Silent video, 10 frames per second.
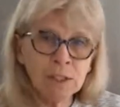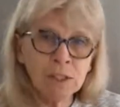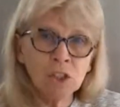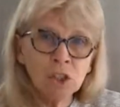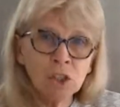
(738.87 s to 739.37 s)

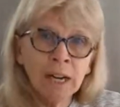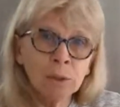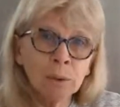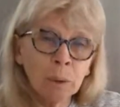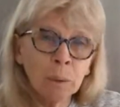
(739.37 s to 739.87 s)
it's trying to
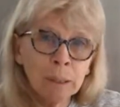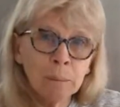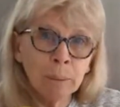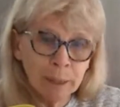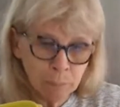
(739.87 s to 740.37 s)

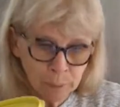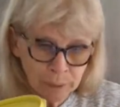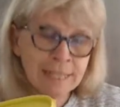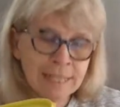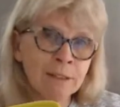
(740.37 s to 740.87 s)
equilibrate with
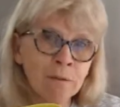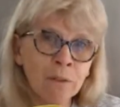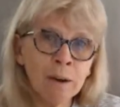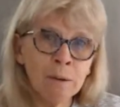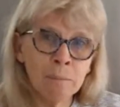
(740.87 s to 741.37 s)
this
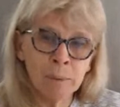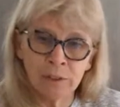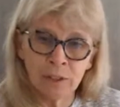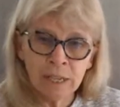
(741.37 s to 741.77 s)
environment.